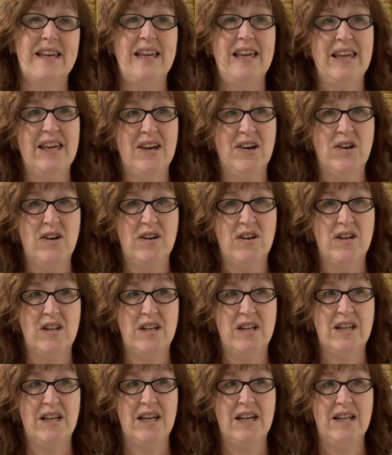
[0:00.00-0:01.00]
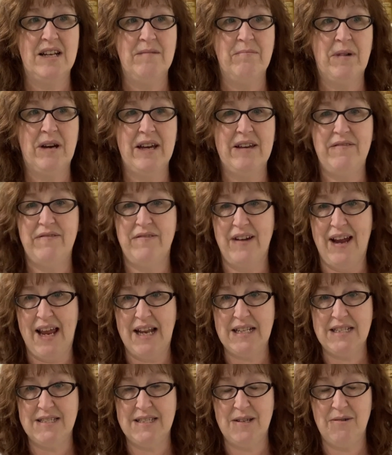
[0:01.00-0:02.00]
yarn and my
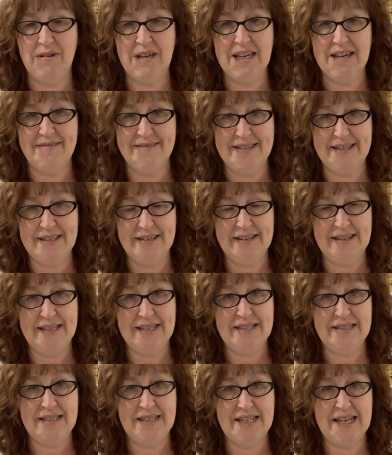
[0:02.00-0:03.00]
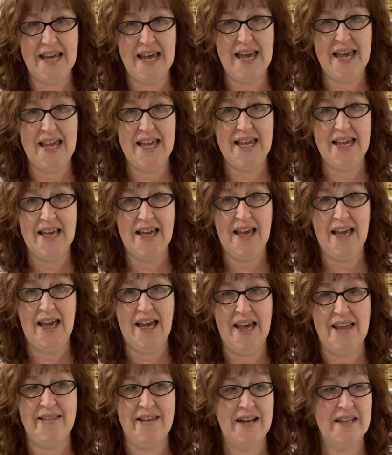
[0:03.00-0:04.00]
friends who are yarn dyers today,
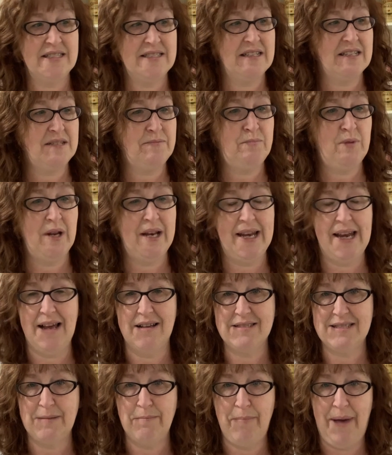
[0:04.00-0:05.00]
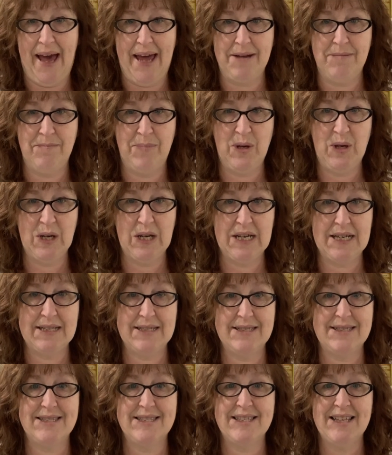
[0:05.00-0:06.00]
and then I started pulling out some pattern
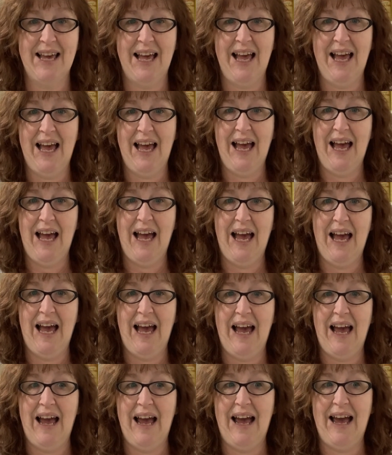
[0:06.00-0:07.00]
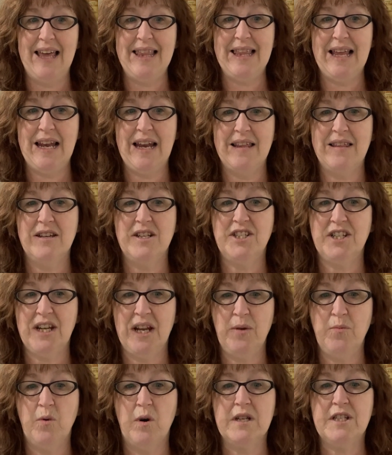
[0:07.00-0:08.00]
books. And then I thought, do you
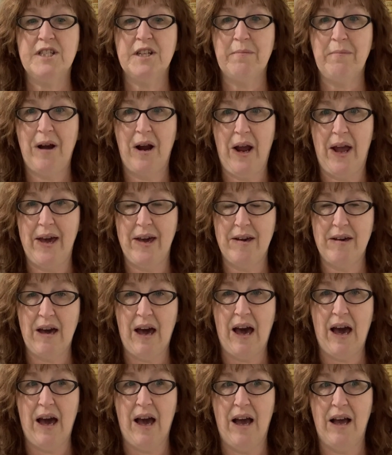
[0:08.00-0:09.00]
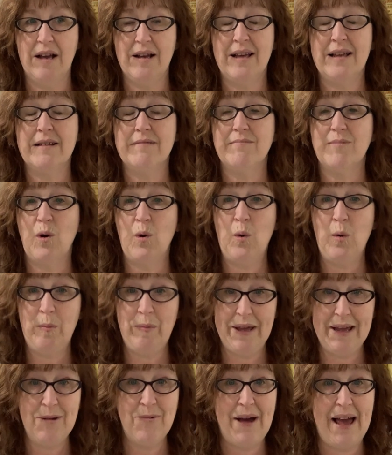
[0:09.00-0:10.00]
know what, tomorrow, all
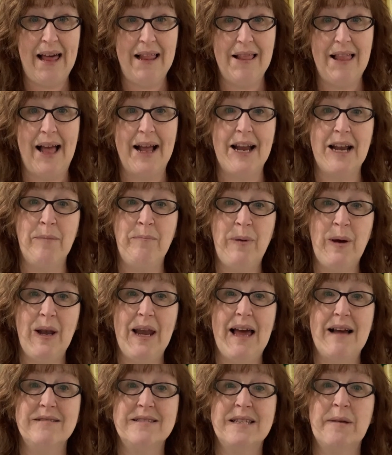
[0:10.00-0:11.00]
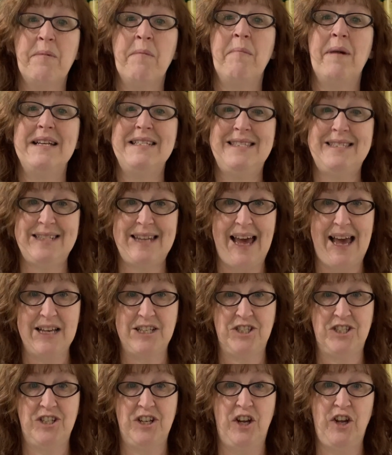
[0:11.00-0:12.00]
being well, I'm going to pull out some of my
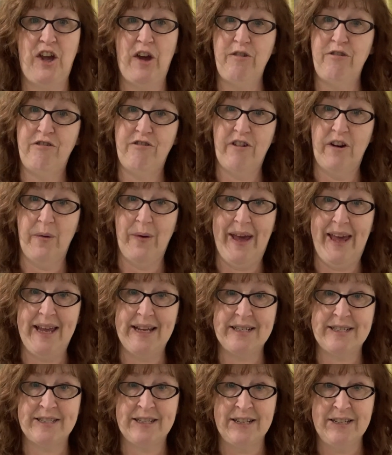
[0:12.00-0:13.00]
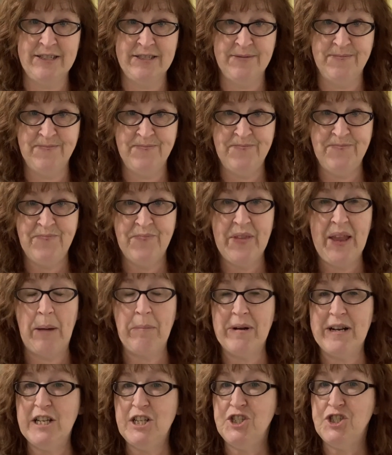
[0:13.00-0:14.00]
stash and go through it. I'm
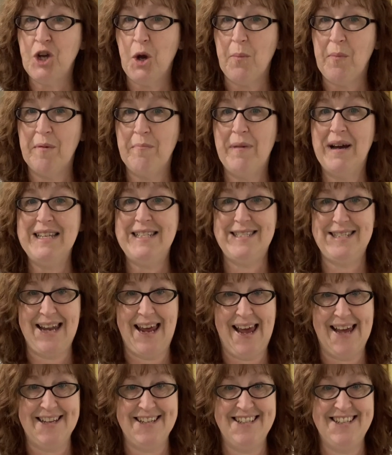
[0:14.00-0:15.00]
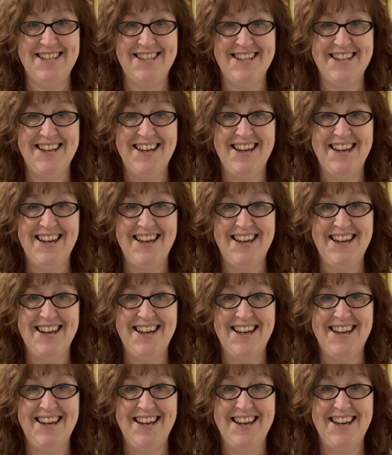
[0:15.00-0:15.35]
going to shop my stash